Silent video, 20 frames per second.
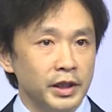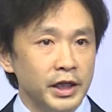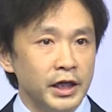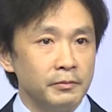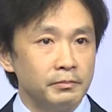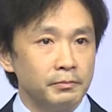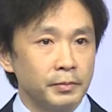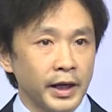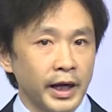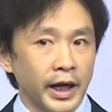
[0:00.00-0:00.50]

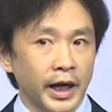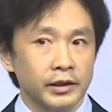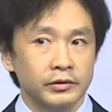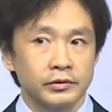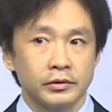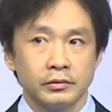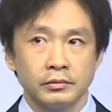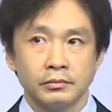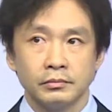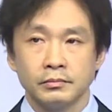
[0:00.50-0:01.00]

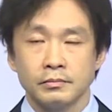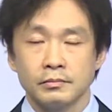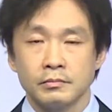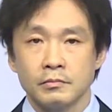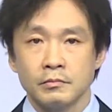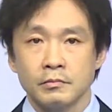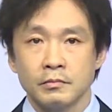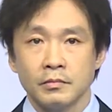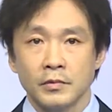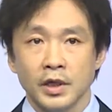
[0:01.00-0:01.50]
impact.
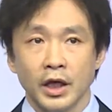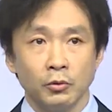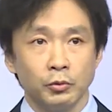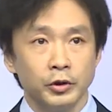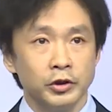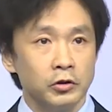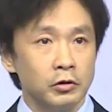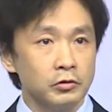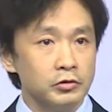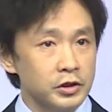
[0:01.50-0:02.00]
And we
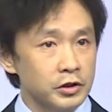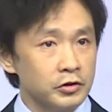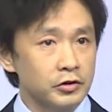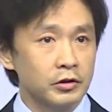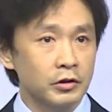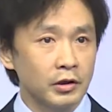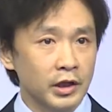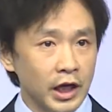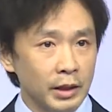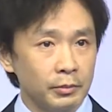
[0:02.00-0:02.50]
don't just
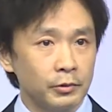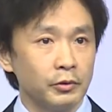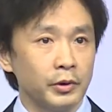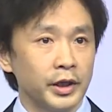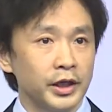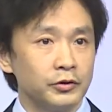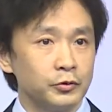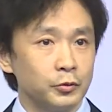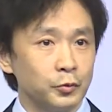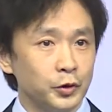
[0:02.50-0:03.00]

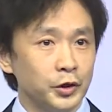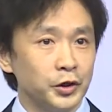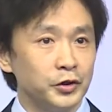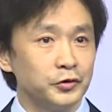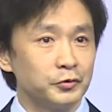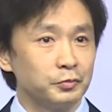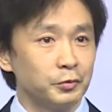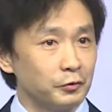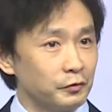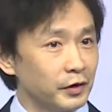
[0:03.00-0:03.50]
collaborate
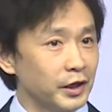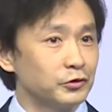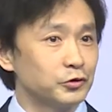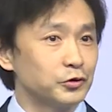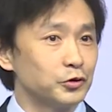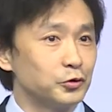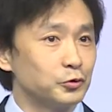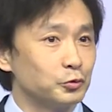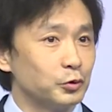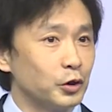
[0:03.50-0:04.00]
with
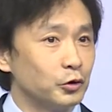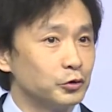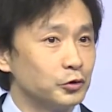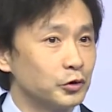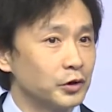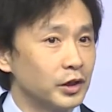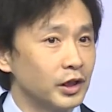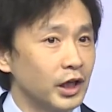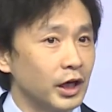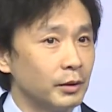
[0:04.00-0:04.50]
professors, we also
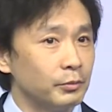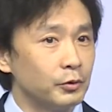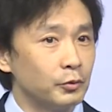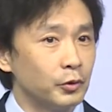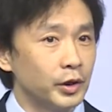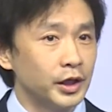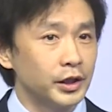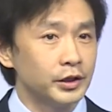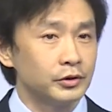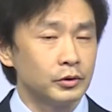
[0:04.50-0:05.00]

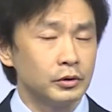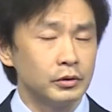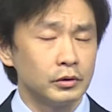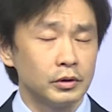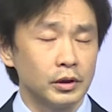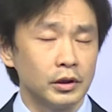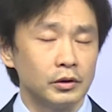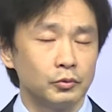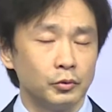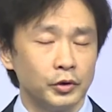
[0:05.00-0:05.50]
collaborate
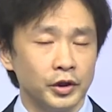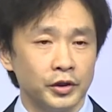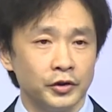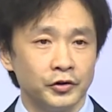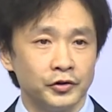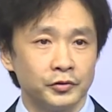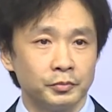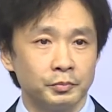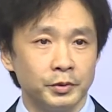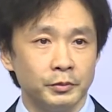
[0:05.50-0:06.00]

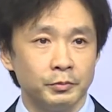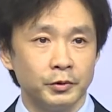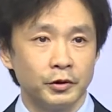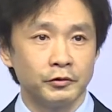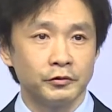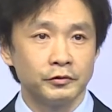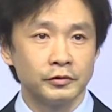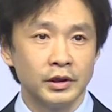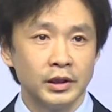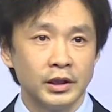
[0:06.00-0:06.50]
with
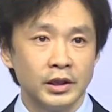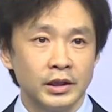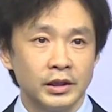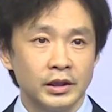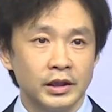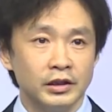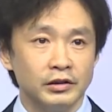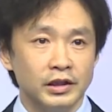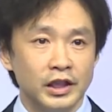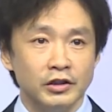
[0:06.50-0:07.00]
people
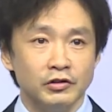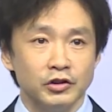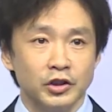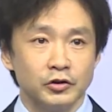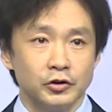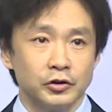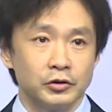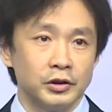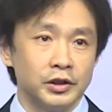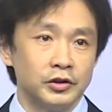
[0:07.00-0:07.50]
in
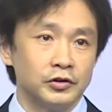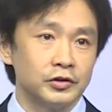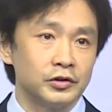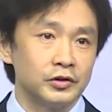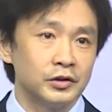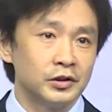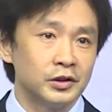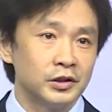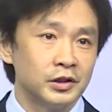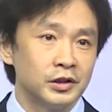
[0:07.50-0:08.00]
industries,
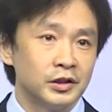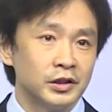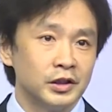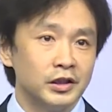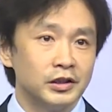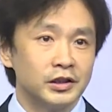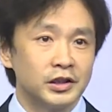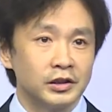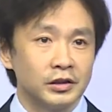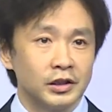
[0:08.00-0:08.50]

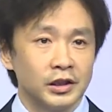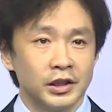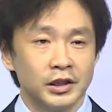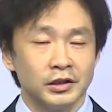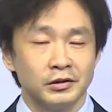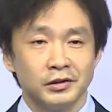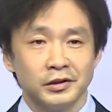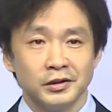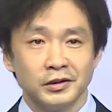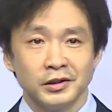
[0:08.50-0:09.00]

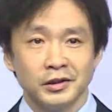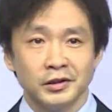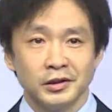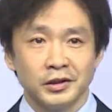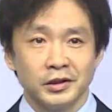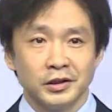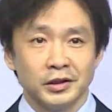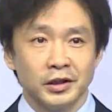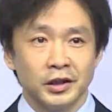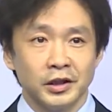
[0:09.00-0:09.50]

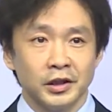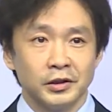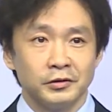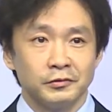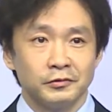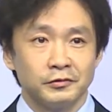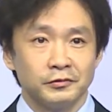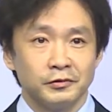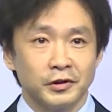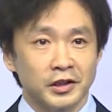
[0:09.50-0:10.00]

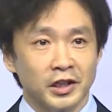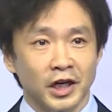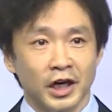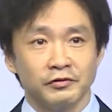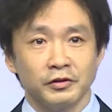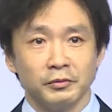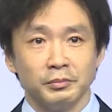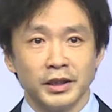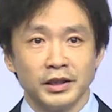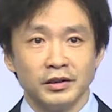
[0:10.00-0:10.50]
from
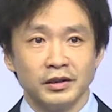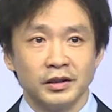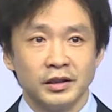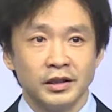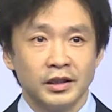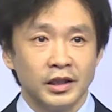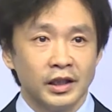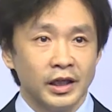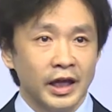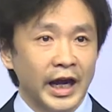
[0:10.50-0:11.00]
government,
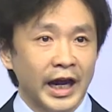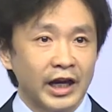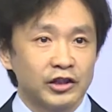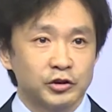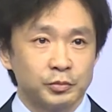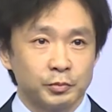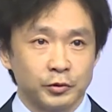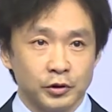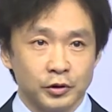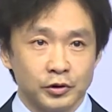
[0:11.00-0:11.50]

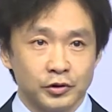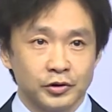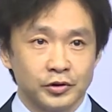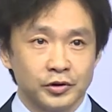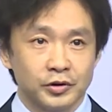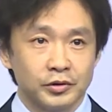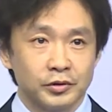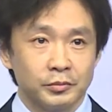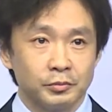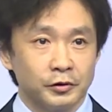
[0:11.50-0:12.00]

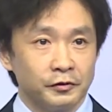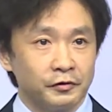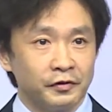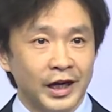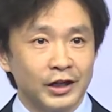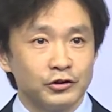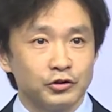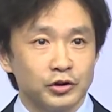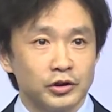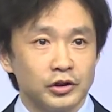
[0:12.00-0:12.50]
experts,
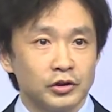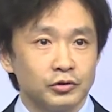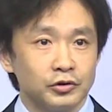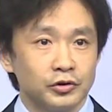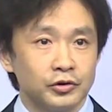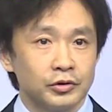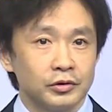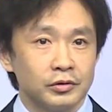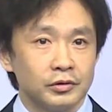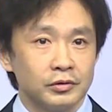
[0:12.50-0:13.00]

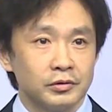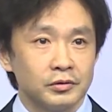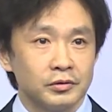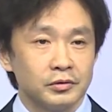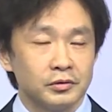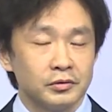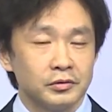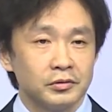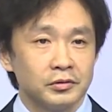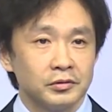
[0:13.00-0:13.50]
professionals,
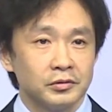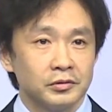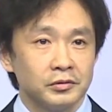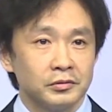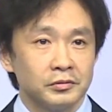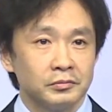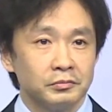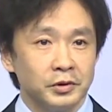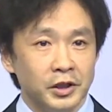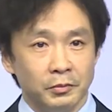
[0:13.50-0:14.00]

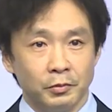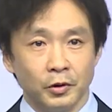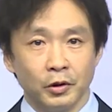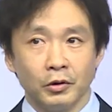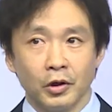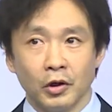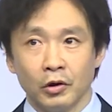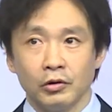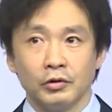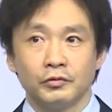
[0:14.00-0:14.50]
people
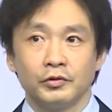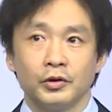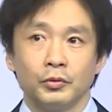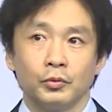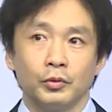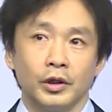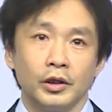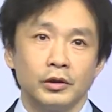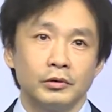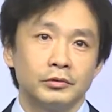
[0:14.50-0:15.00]
all over the
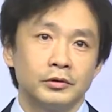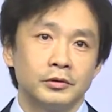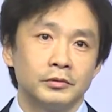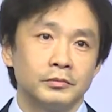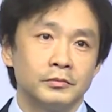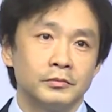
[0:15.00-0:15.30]
world.